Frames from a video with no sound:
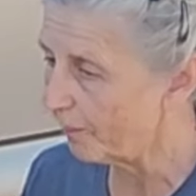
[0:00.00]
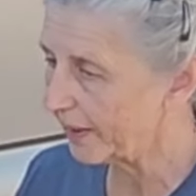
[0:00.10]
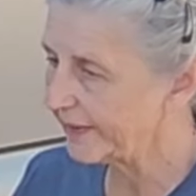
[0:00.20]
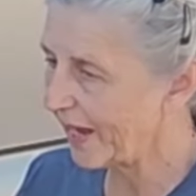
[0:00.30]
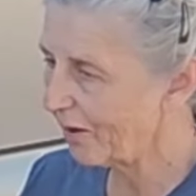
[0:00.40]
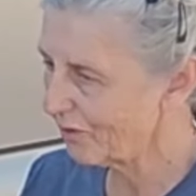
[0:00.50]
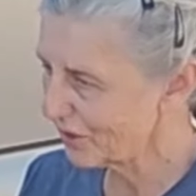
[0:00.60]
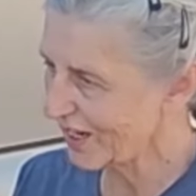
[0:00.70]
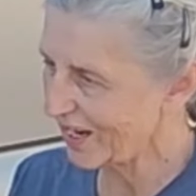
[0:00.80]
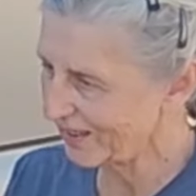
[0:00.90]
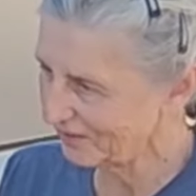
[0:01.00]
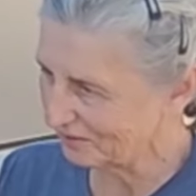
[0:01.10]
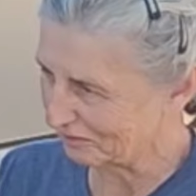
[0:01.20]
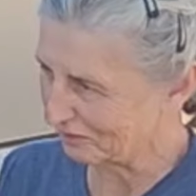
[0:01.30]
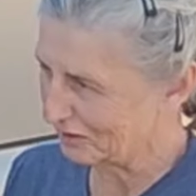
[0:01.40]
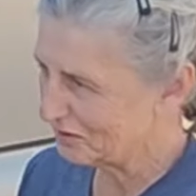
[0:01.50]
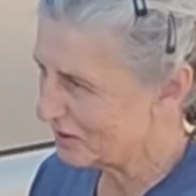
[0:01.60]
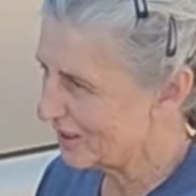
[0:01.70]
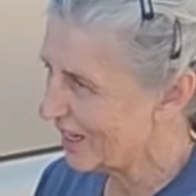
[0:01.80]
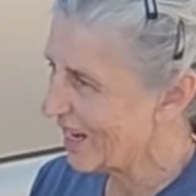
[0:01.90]
But that was kind of a
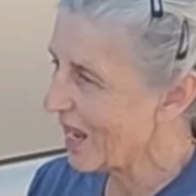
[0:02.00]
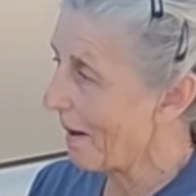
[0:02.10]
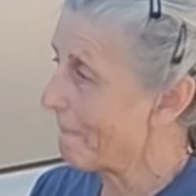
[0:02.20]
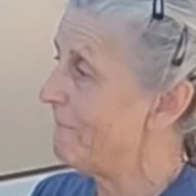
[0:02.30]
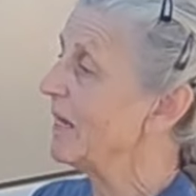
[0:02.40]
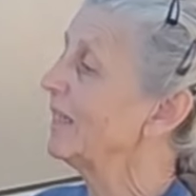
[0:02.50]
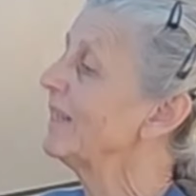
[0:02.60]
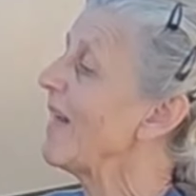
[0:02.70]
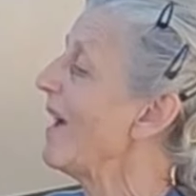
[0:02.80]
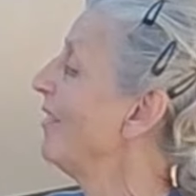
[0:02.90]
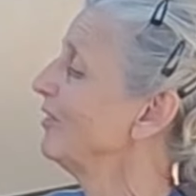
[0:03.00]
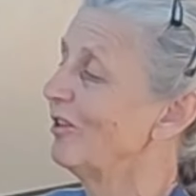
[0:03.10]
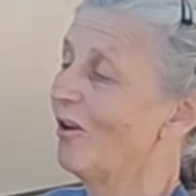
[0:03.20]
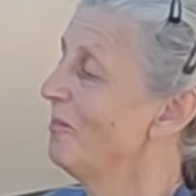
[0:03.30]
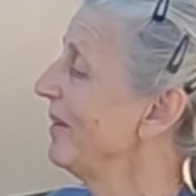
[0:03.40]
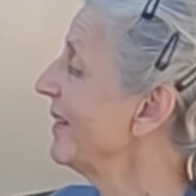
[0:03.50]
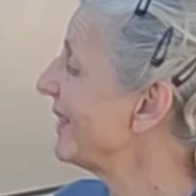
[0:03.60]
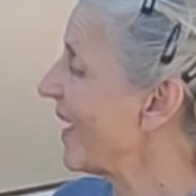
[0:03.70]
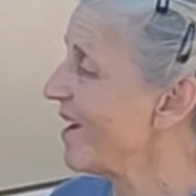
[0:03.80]
first build out, no build